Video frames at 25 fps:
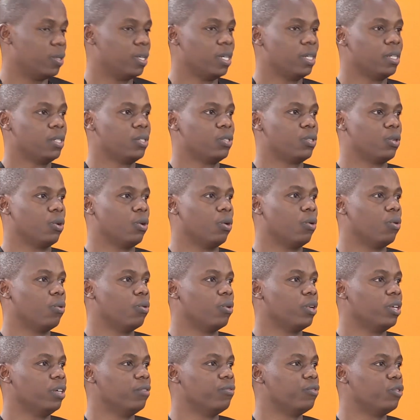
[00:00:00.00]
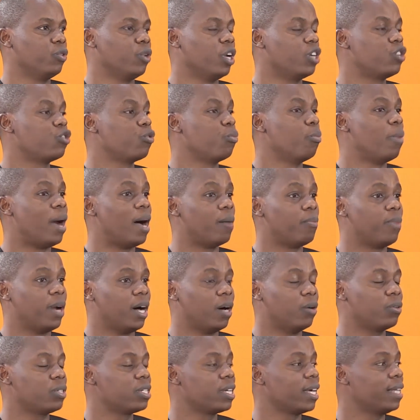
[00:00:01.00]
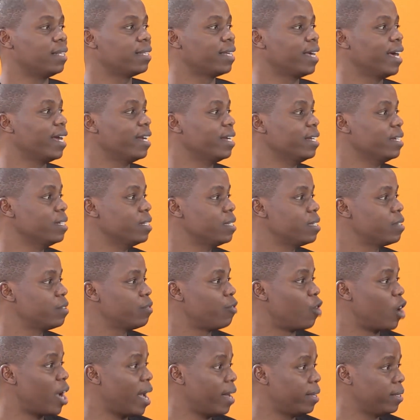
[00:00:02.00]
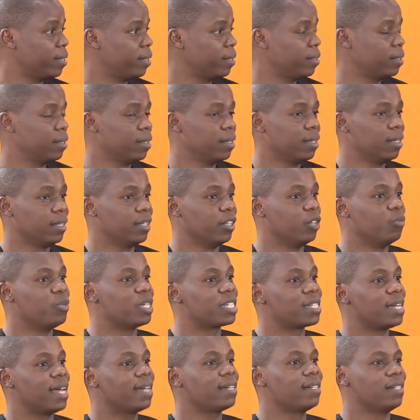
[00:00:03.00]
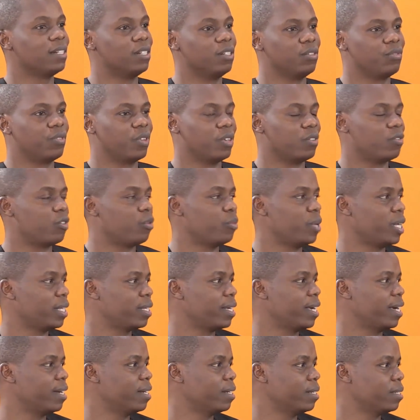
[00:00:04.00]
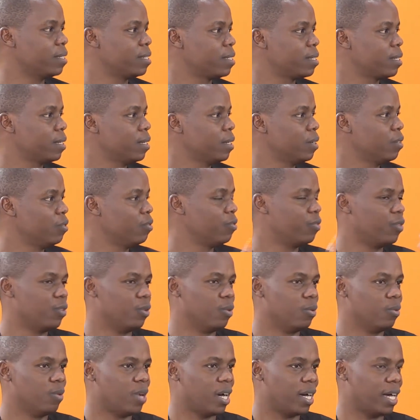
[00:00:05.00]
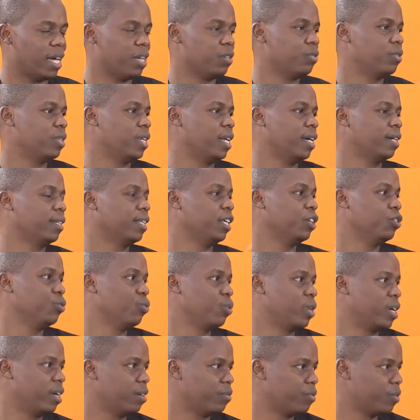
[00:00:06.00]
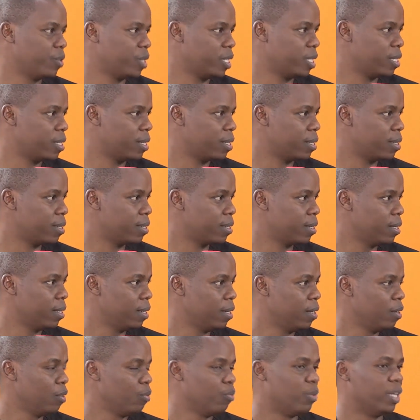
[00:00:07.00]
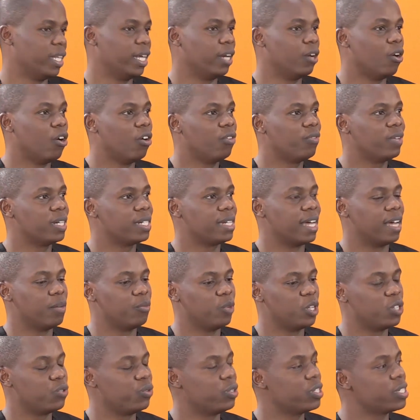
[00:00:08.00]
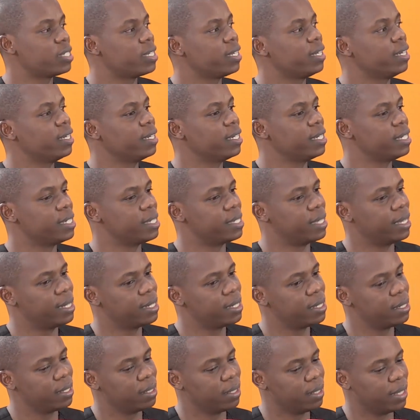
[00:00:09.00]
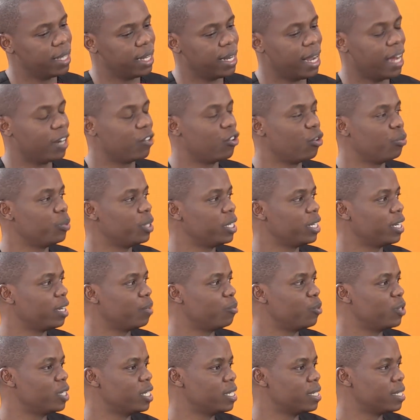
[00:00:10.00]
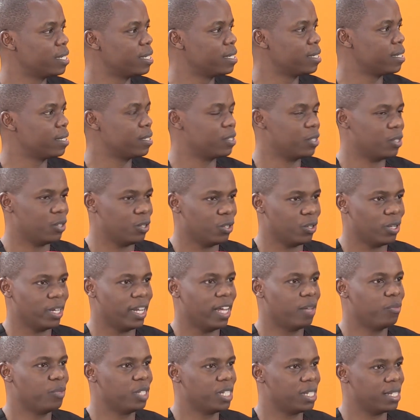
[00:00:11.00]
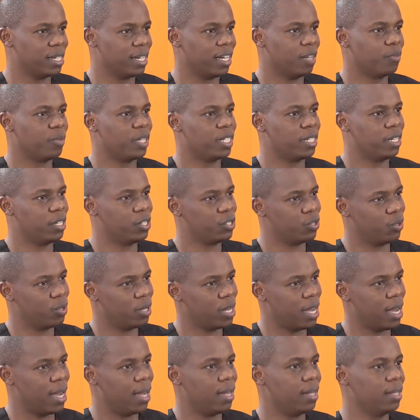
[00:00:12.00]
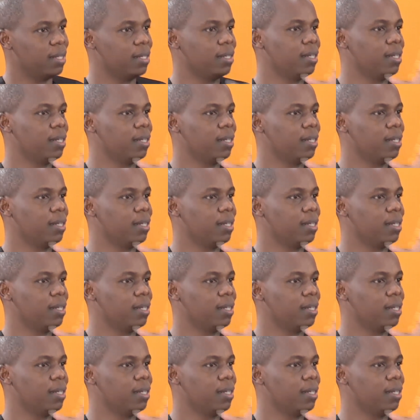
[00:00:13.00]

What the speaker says: So if you are to map out healthcare needs for Kenya, they'll be slightly different from healthcare needs for a country like the UK, for instance. But then over time, what we are seeing is that the non-communicable diseases, your diabetes and hypertension, are